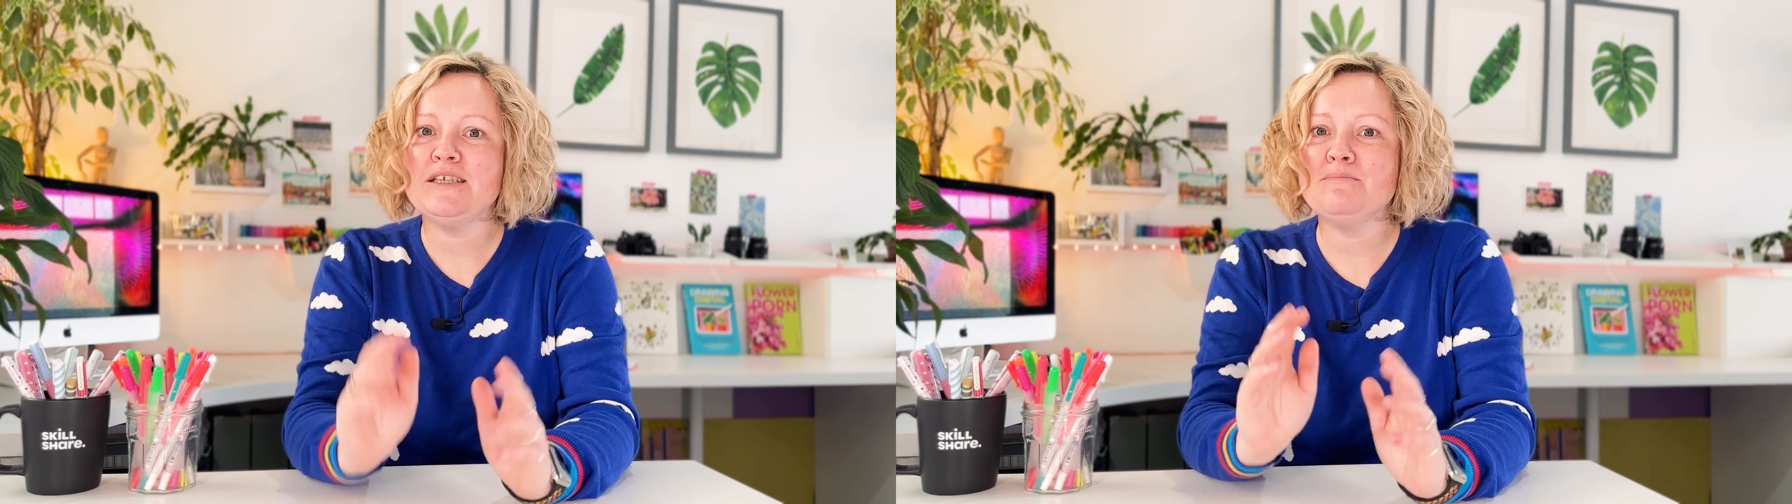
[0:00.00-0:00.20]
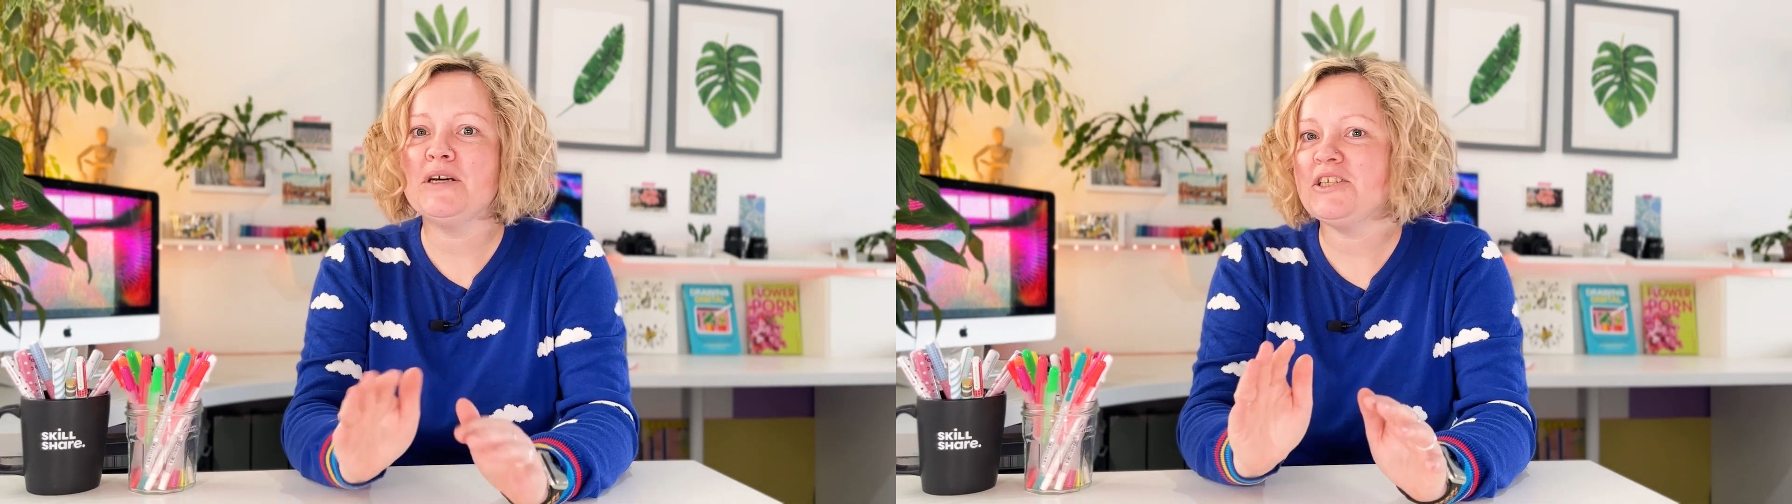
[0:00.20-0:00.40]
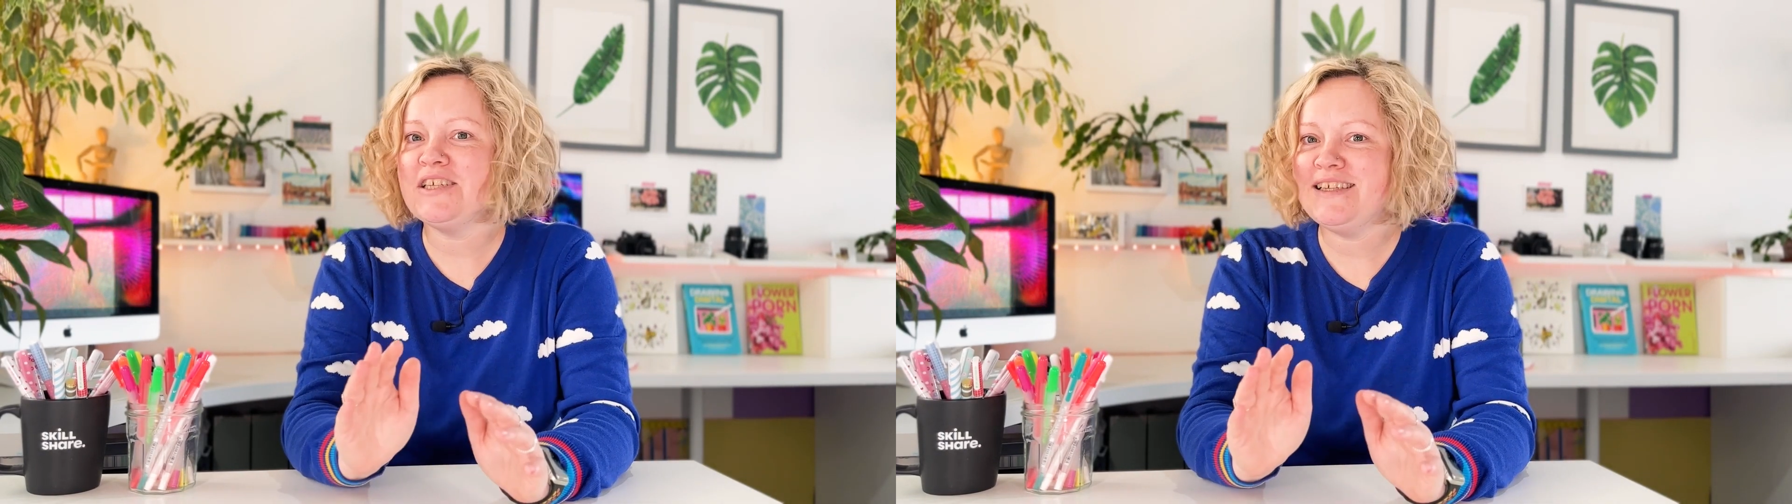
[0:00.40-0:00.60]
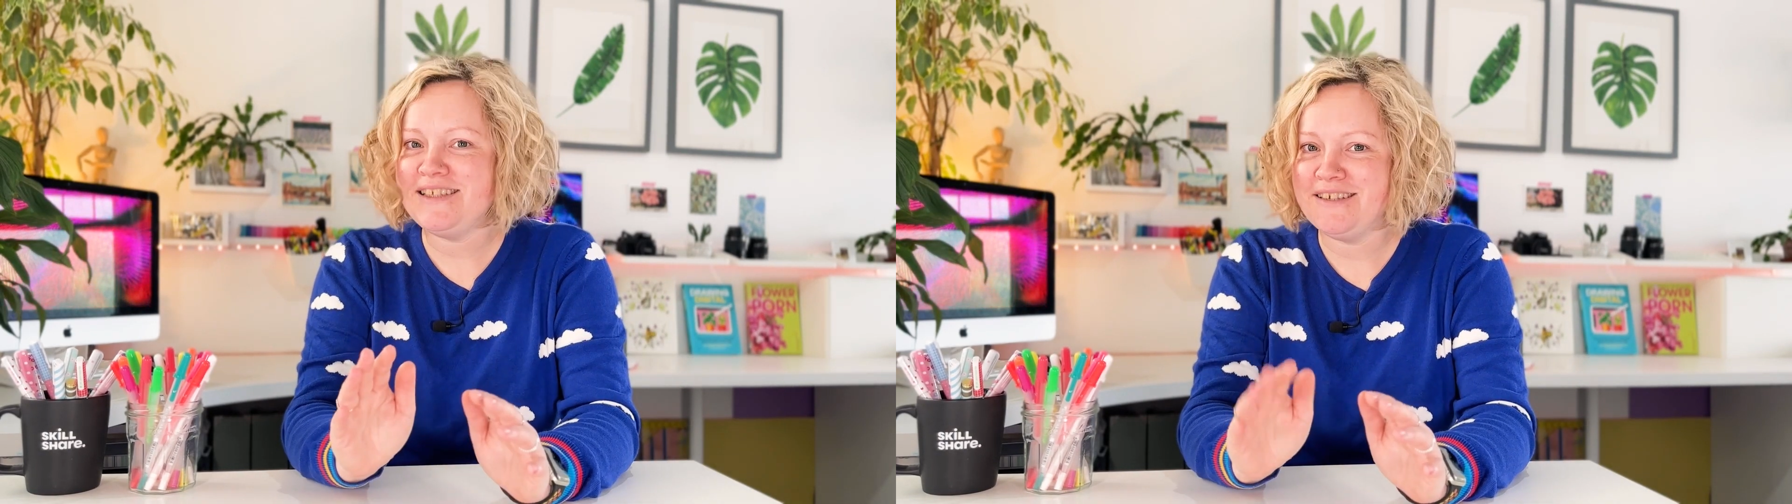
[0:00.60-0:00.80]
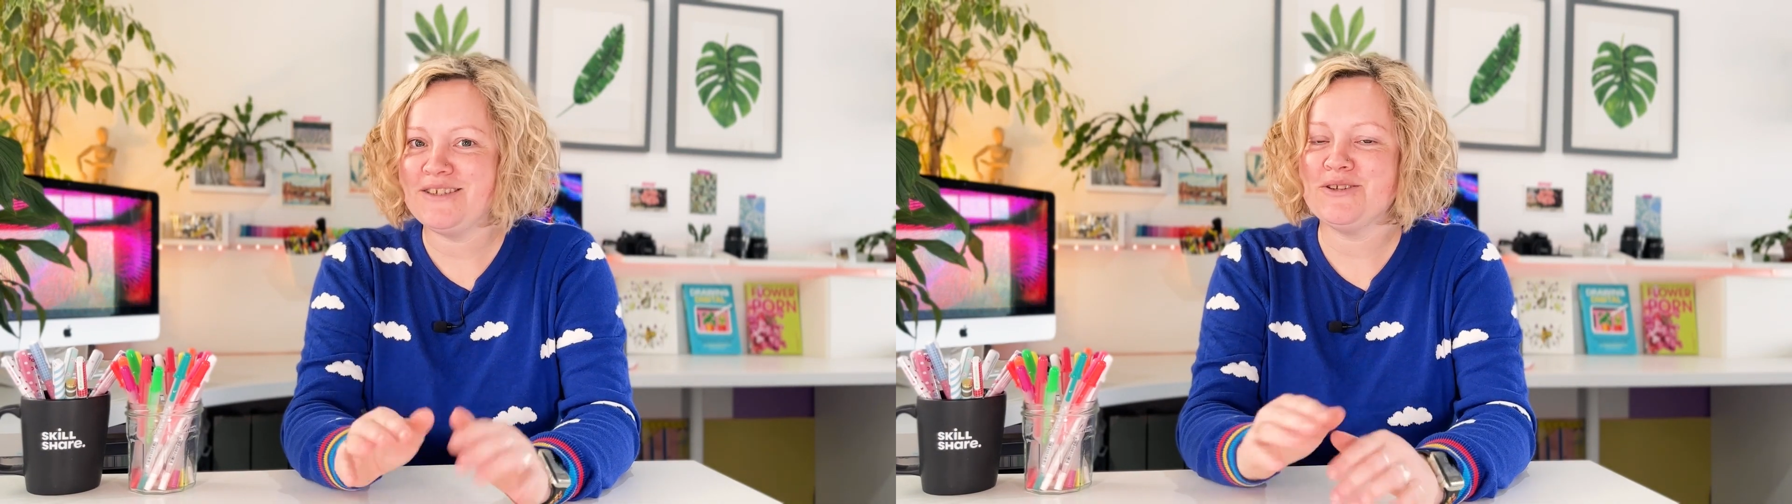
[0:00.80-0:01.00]
is much
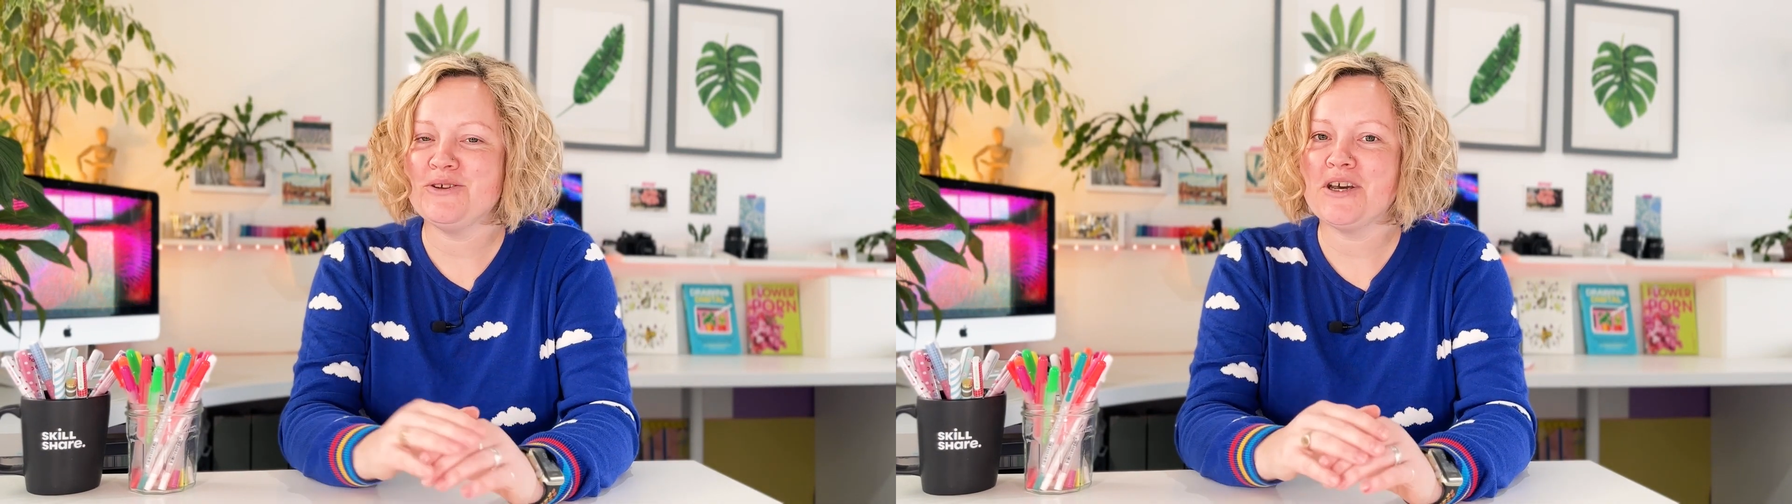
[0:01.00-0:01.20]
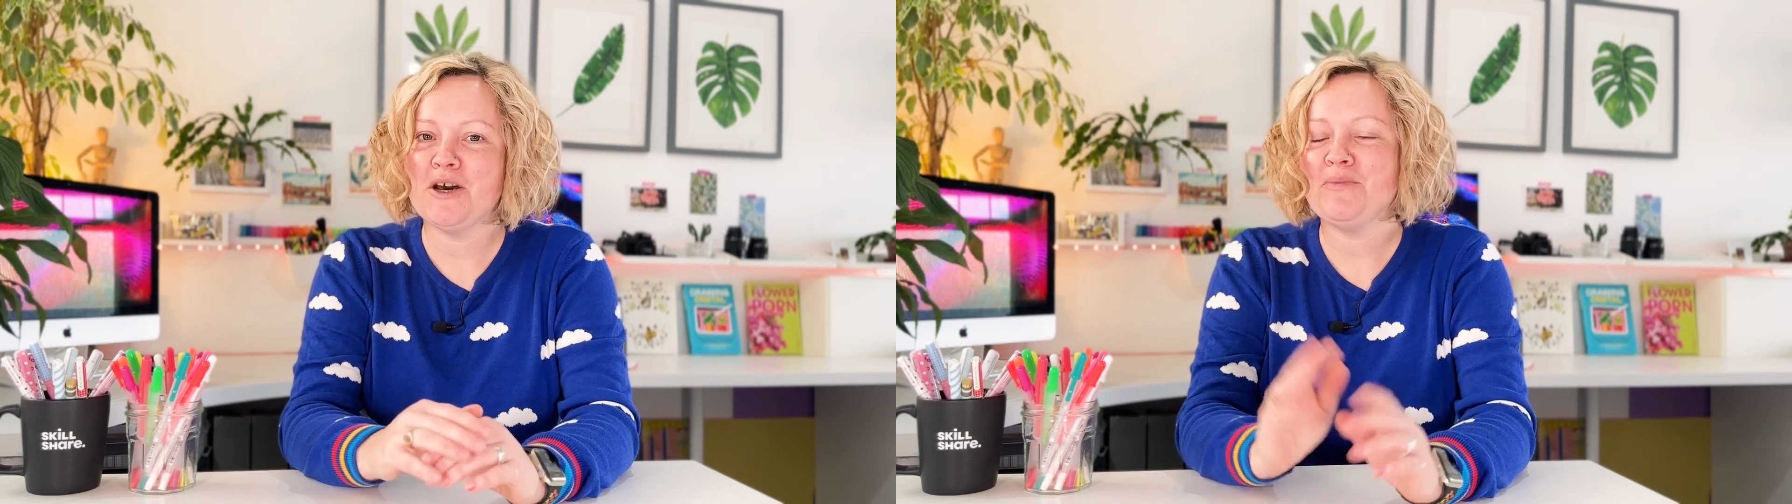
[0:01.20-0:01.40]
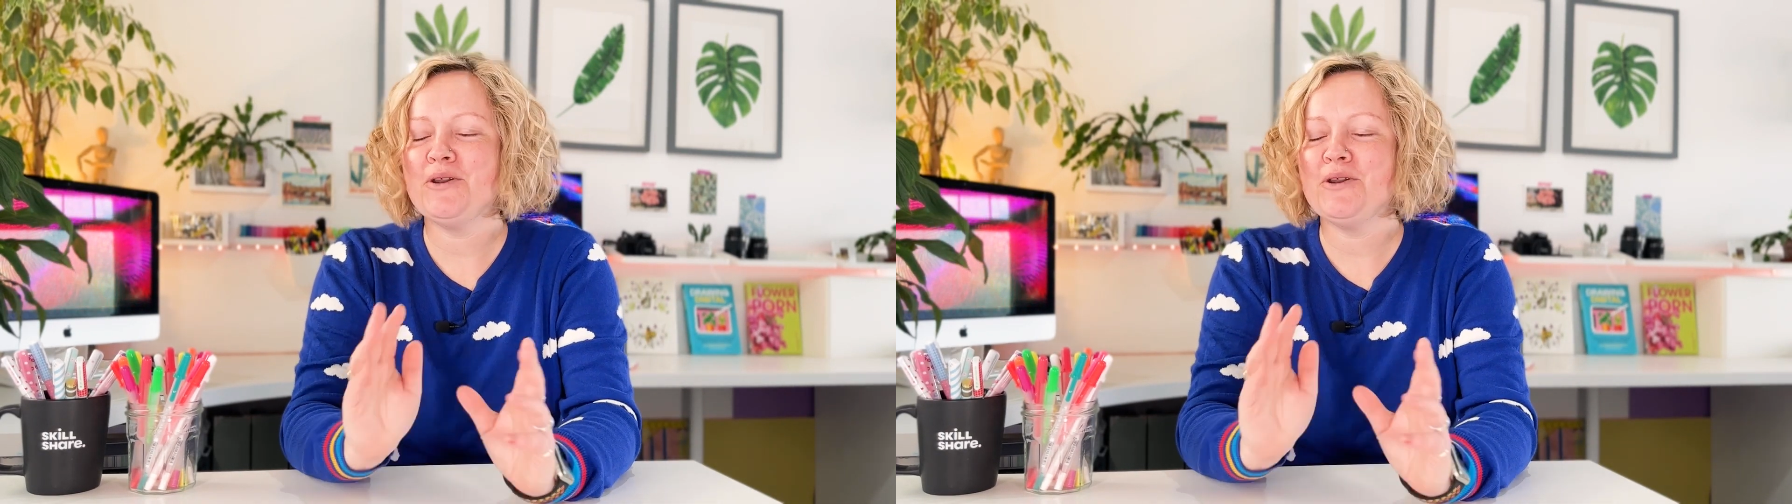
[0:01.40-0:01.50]
easier to look up